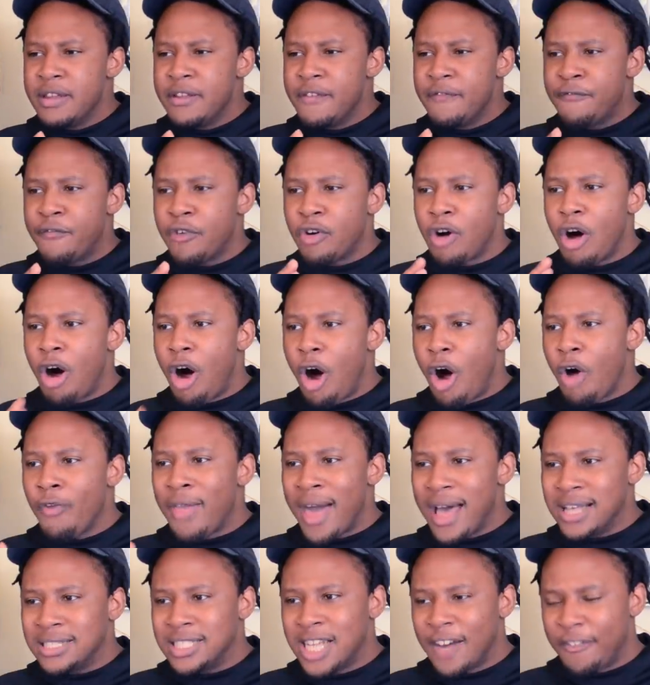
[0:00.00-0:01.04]
for all
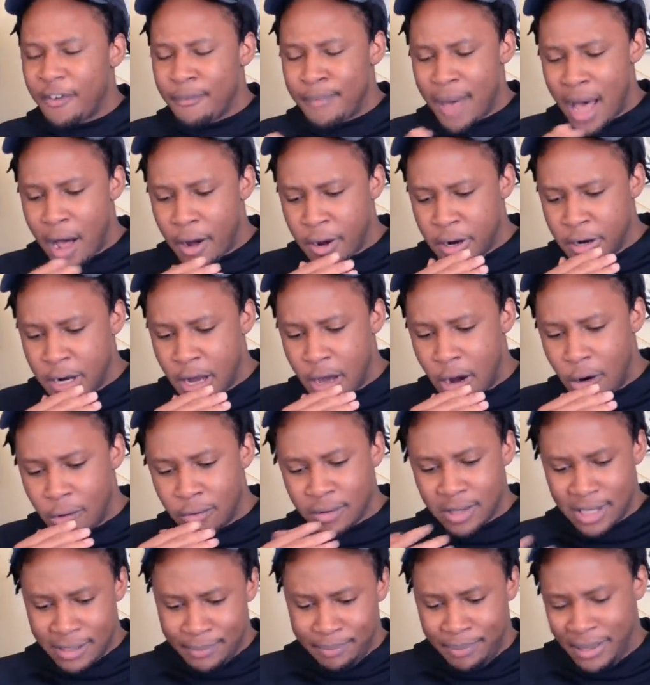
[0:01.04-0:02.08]
that stuff about, you
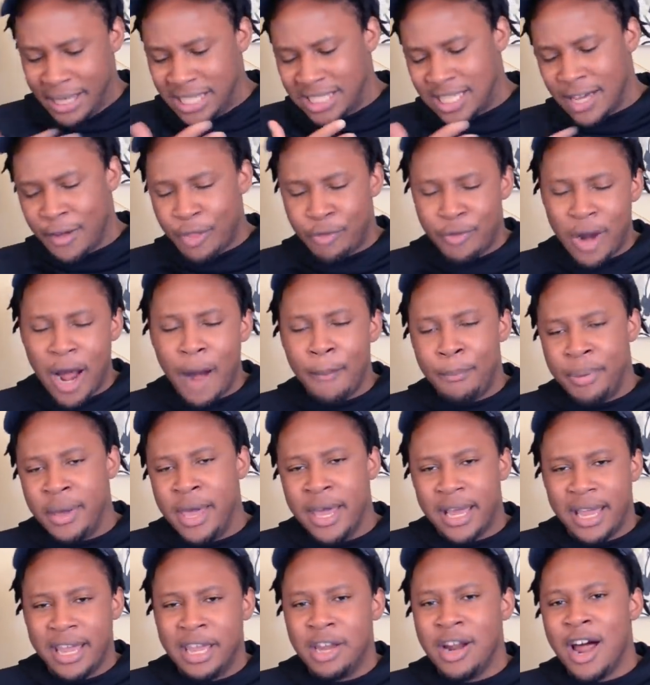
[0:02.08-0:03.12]
know, being a seventh round
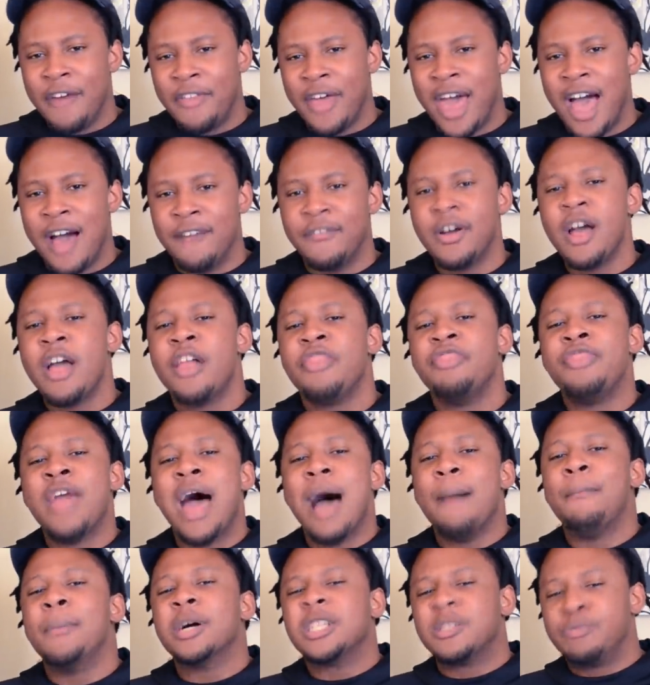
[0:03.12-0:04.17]
pick, you don't have to have
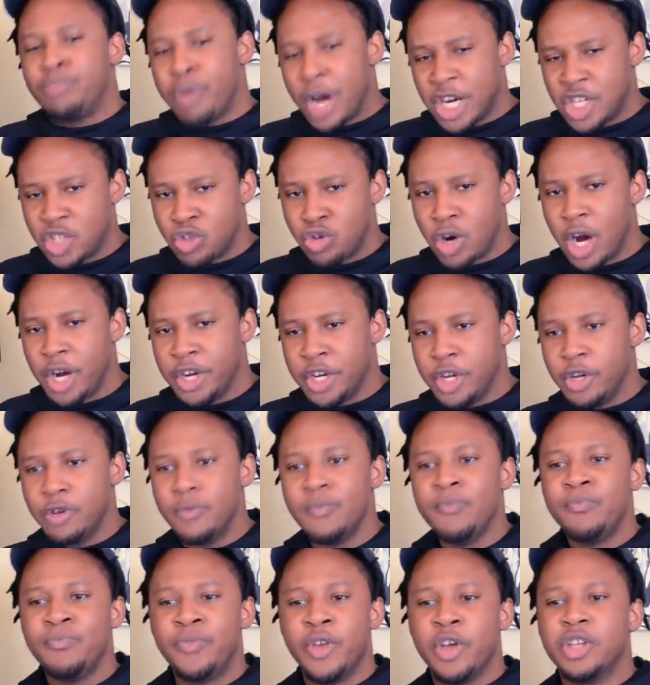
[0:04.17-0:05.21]
that much pressure on
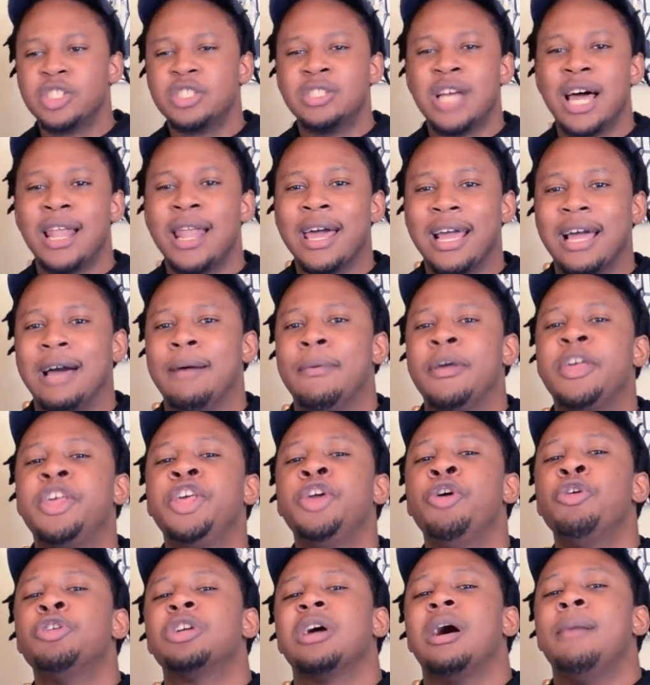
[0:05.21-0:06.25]
you. There's not like a
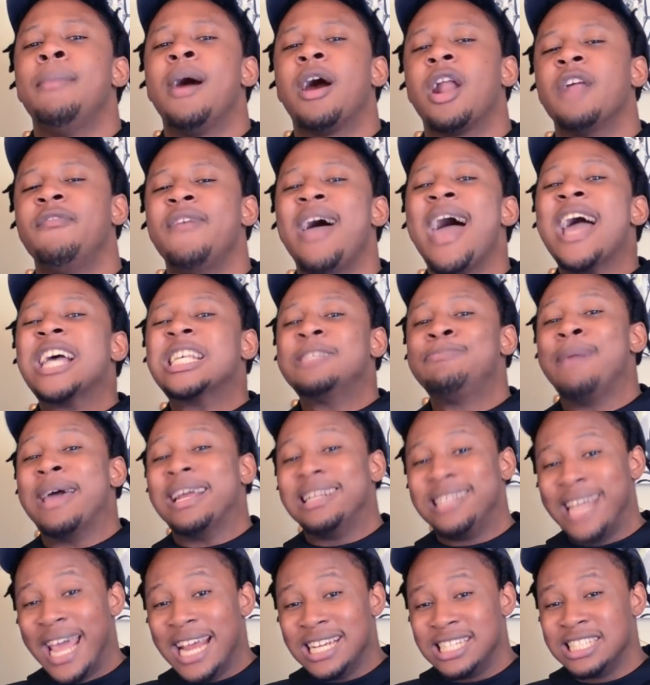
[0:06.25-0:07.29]
huge amount of
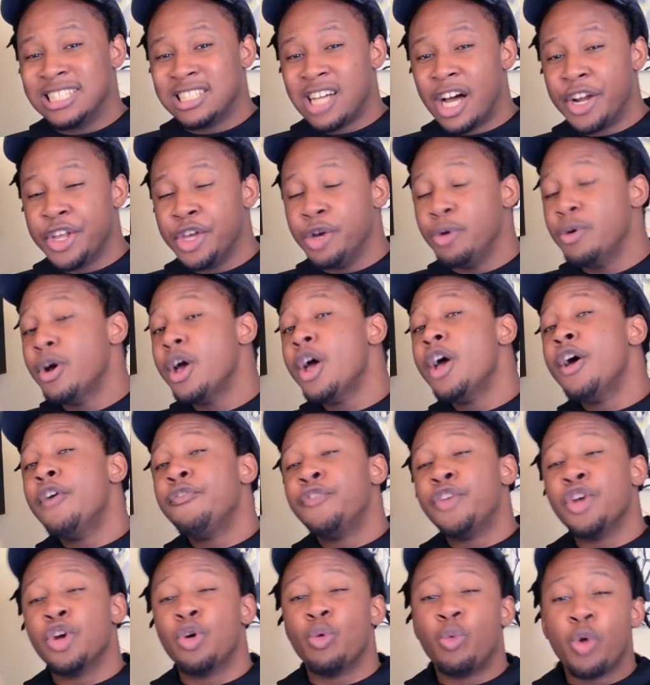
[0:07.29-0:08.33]
expectations on you.
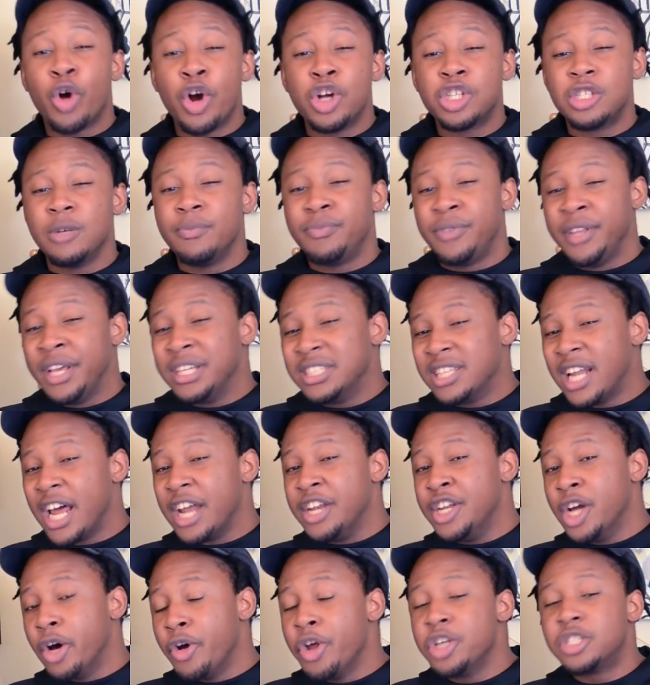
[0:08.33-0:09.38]
There were some things that I
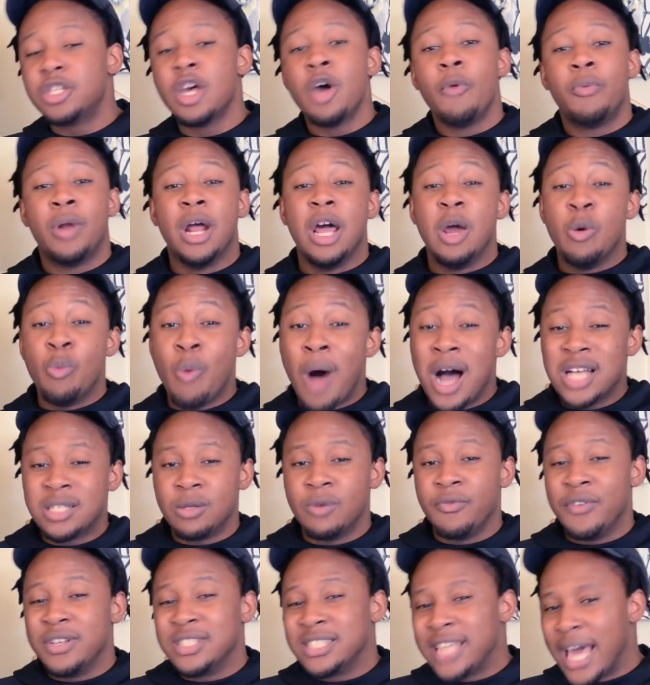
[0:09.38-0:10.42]
noticed when I watched
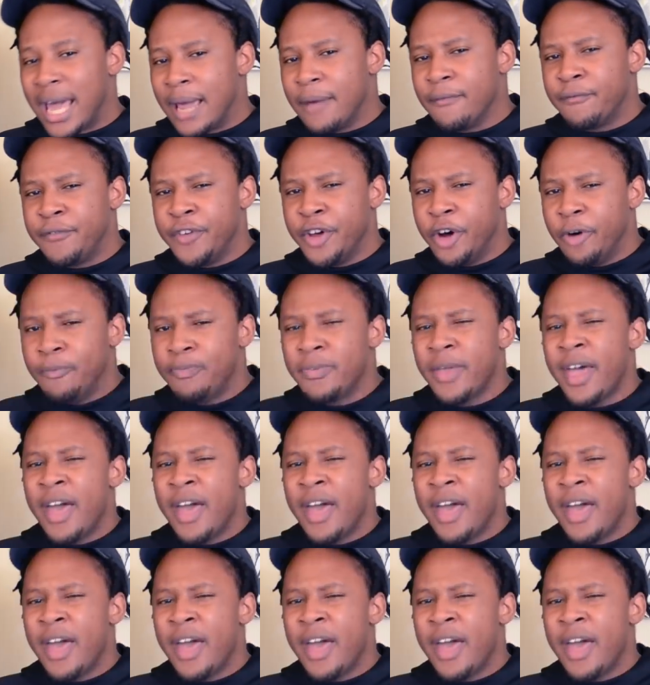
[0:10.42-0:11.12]
some of his game film